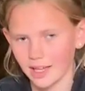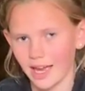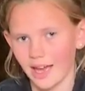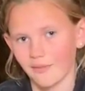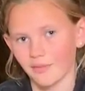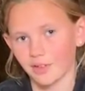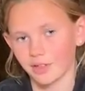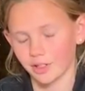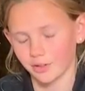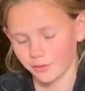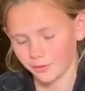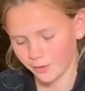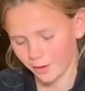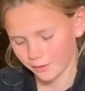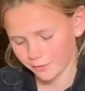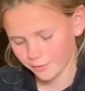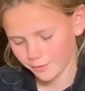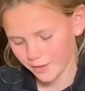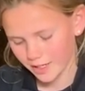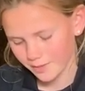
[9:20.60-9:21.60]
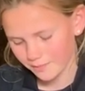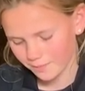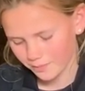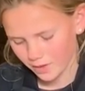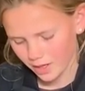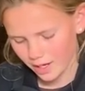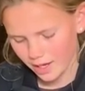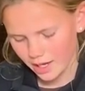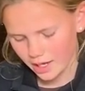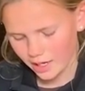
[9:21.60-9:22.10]
have on their front feet.
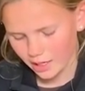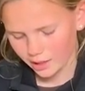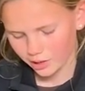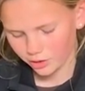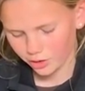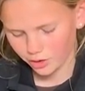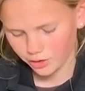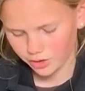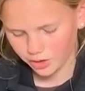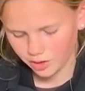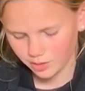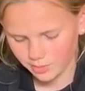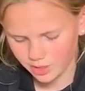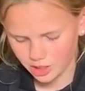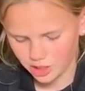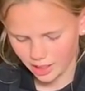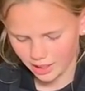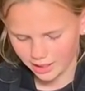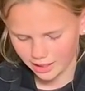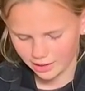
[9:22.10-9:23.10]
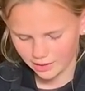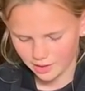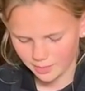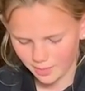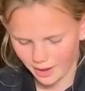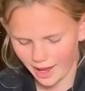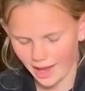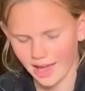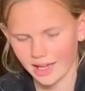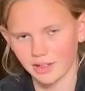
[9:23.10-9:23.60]
And you're also gonna be checking the
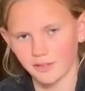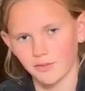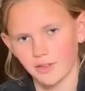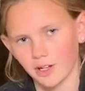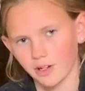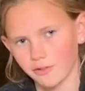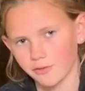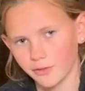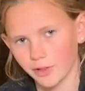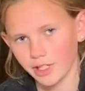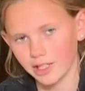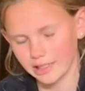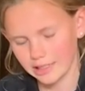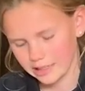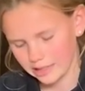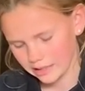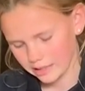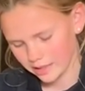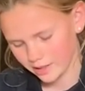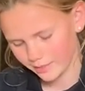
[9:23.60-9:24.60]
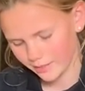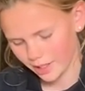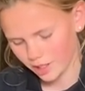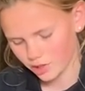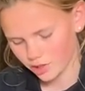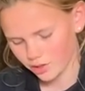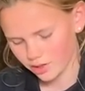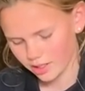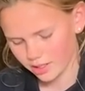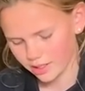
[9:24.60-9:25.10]
pad of their foot to make
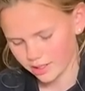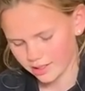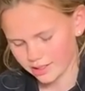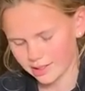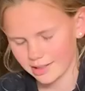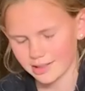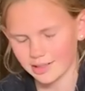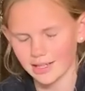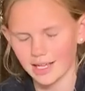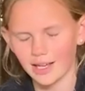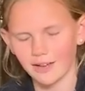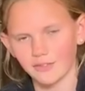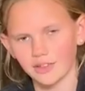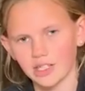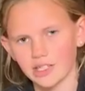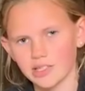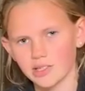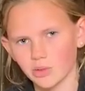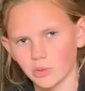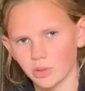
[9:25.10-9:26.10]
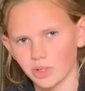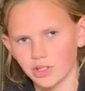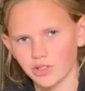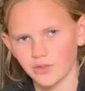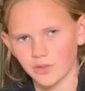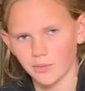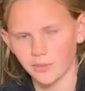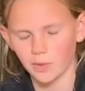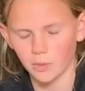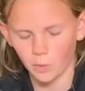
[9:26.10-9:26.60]
sure that it doesn't have any sores
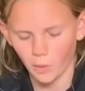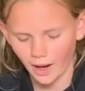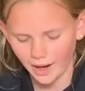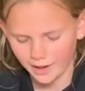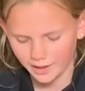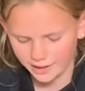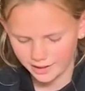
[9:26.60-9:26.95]
from the wire